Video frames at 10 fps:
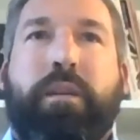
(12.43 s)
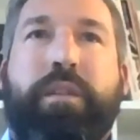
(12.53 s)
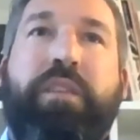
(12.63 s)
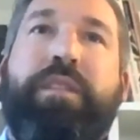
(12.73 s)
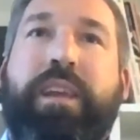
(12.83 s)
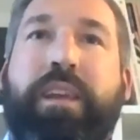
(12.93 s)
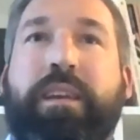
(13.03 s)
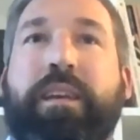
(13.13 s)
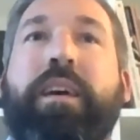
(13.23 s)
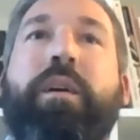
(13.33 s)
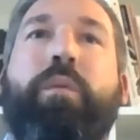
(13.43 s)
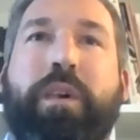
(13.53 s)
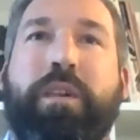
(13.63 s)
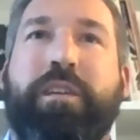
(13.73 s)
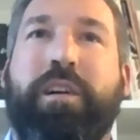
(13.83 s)
Good evening.
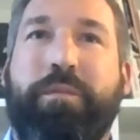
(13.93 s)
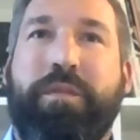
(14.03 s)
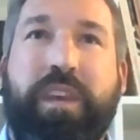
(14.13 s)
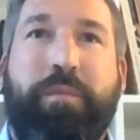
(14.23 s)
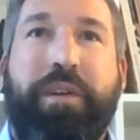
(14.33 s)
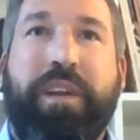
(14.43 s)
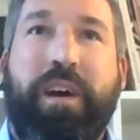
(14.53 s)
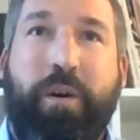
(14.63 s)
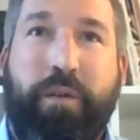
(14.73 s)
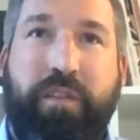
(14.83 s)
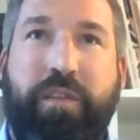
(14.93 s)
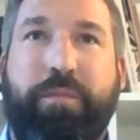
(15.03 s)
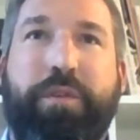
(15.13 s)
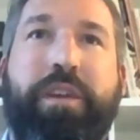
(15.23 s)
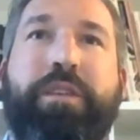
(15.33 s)
Welcome to the amerikahaus
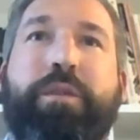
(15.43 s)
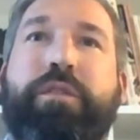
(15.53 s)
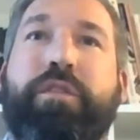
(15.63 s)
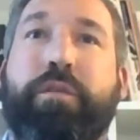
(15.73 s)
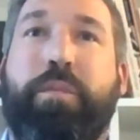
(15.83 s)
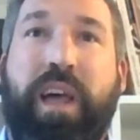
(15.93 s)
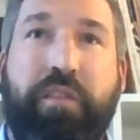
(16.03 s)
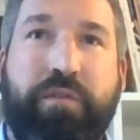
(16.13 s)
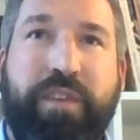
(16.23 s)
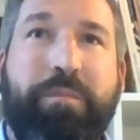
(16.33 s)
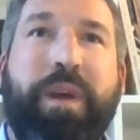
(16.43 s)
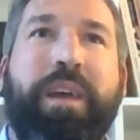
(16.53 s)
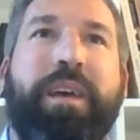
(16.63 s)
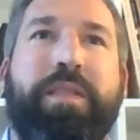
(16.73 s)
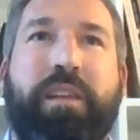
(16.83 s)
Munich YouTube live
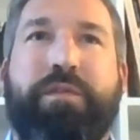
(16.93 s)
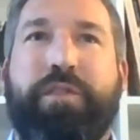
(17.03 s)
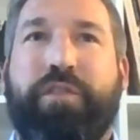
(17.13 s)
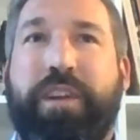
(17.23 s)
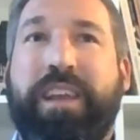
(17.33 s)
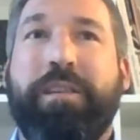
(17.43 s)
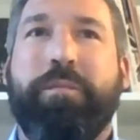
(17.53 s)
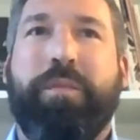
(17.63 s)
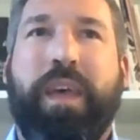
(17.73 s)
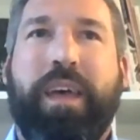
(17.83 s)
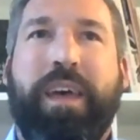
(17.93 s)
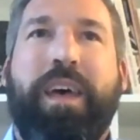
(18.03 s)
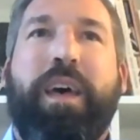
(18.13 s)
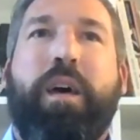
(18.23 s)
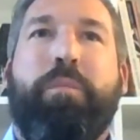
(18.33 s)
stream. Thanks for joining.
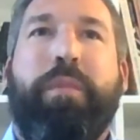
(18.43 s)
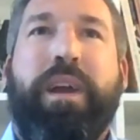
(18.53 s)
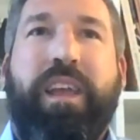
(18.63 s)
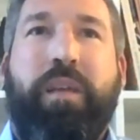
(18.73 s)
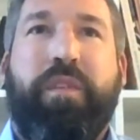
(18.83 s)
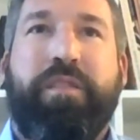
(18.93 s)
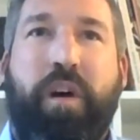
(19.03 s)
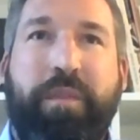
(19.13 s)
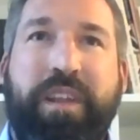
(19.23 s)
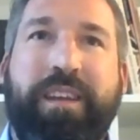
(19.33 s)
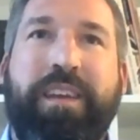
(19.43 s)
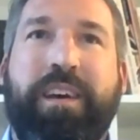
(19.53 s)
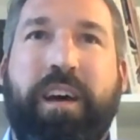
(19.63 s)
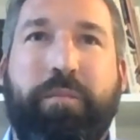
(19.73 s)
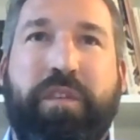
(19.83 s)
My name is Dominic.
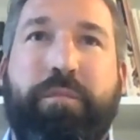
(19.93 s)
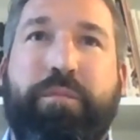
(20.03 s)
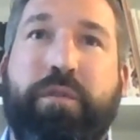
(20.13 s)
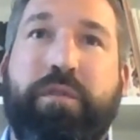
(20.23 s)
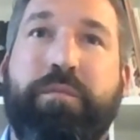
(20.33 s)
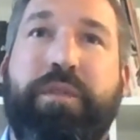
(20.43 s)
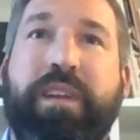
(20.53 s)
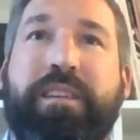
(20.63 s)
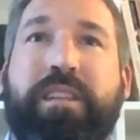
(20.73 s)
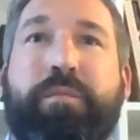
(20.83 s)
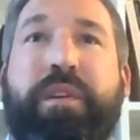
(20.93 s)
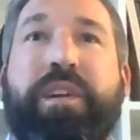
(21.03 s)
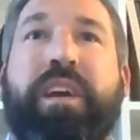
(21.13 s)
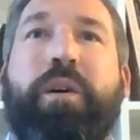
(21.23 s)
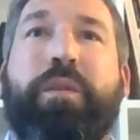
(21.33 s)
I'm the program director at
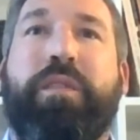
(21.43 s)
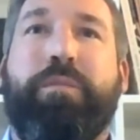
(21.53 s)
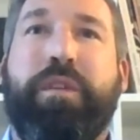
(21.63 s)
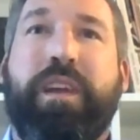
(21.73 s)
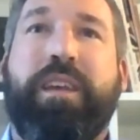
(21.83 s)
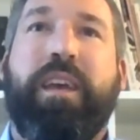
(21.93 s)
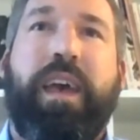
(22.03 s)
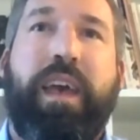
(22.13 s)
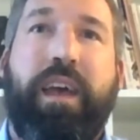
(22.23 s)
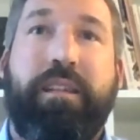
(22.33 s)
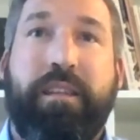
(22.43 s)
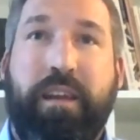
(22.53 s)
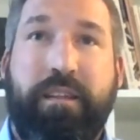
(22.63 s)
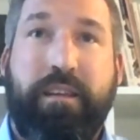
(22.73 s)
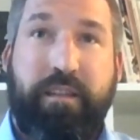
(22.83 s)
amerikahaus Munich, and
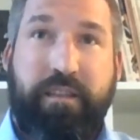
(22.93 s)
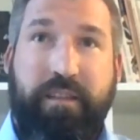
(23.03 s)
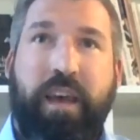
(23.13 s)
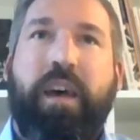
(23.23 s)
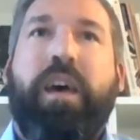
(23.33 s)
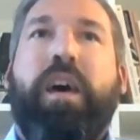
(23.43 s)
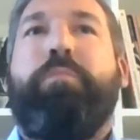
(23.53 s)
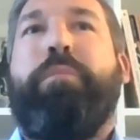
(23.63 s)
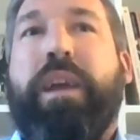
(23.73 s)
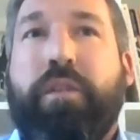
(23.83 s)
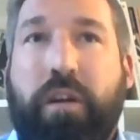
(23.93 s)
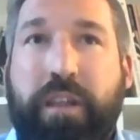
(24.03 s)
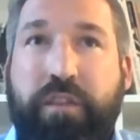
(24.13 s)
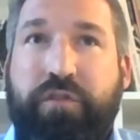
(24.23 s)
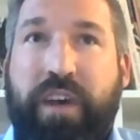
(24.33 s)
it is my
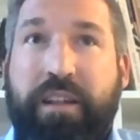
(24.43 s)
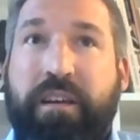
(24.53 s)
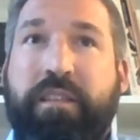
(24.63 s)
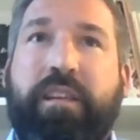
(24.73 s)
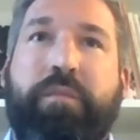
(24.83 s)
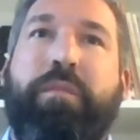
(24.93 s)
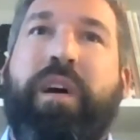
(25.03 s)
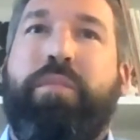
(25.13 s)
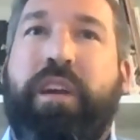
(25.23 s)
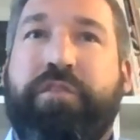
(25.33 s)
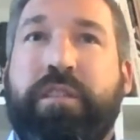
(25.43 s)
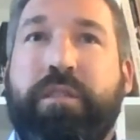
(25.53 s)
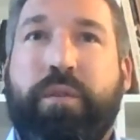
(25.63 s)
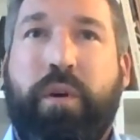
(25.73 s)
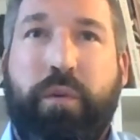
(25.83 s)
colleague Joanna's and my pleasure
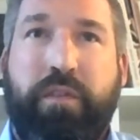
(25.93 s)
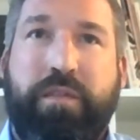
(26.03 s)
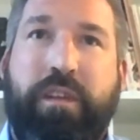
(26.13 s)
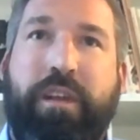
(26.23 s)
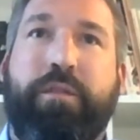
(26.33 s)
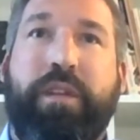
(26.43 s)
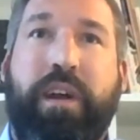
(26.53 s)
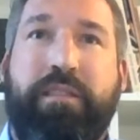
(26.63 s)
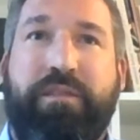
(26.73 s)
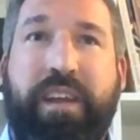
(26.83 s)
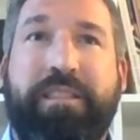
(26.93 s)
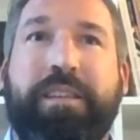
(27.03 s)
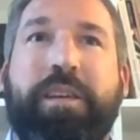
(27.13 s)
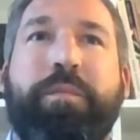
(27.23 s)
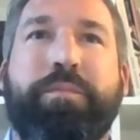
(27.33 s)
to host tonight's event.